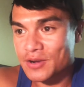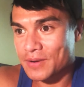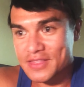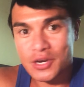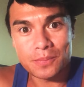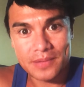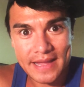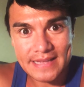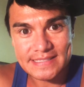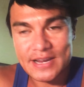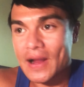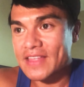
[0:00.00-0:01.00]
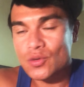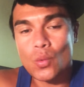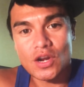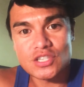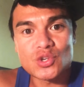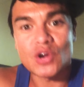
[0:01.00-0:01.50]
They're in their place. They're at the
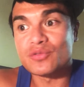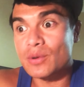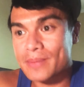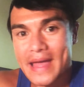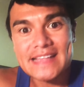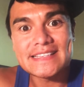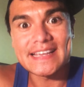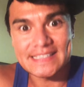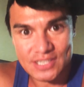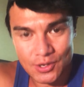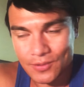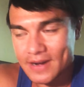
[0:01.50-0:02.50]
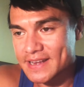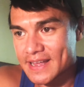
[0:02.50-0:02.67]
waters of repentance already.